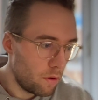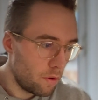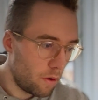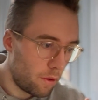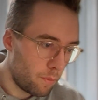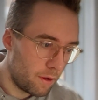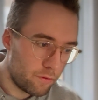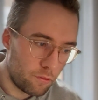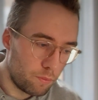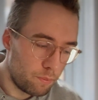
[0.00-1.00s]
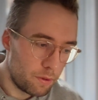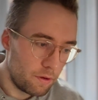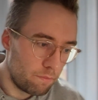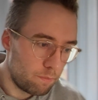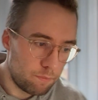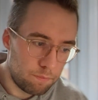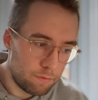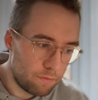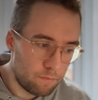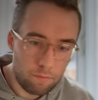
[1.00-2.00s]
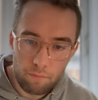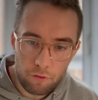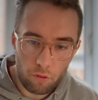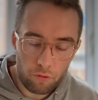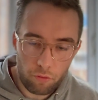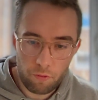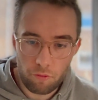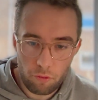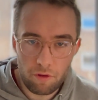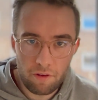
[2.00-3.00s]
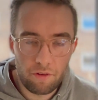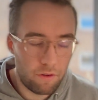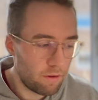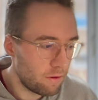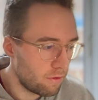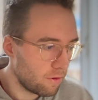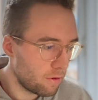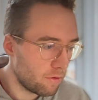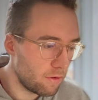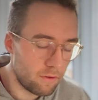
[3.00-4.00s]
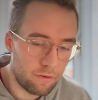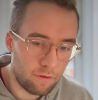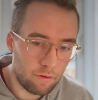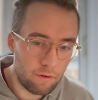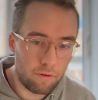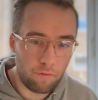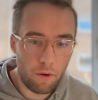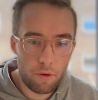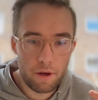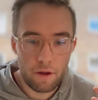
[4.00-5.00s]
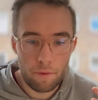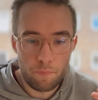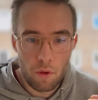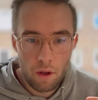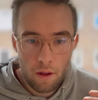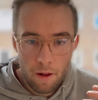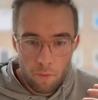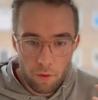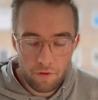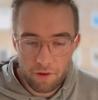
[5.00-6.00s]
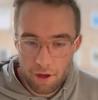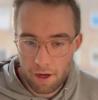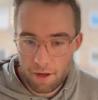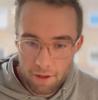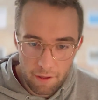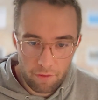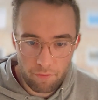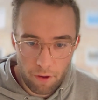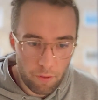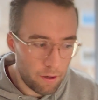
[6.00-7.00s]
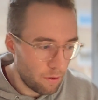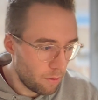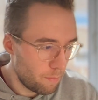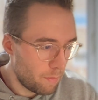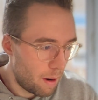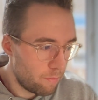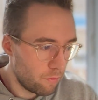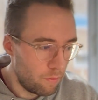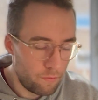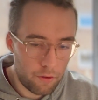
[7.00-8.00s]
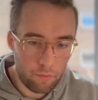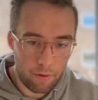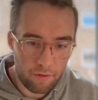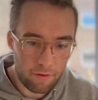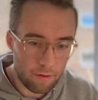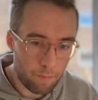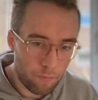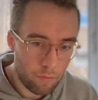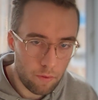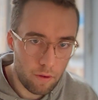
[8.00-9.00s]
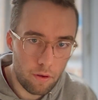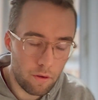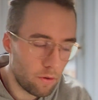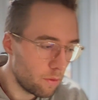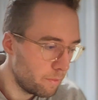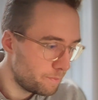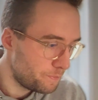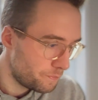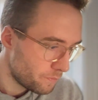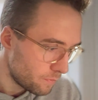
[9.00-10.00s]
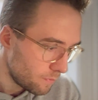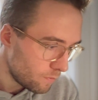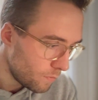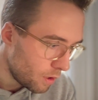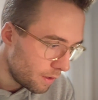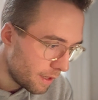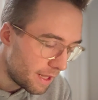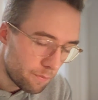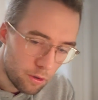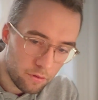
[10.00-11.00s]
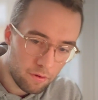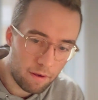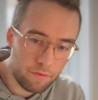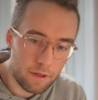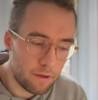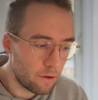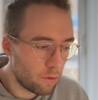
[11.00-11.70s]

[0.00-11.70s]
otherwise to be. So this is very. Once they're in, it's very harmful to a system. And then we also have the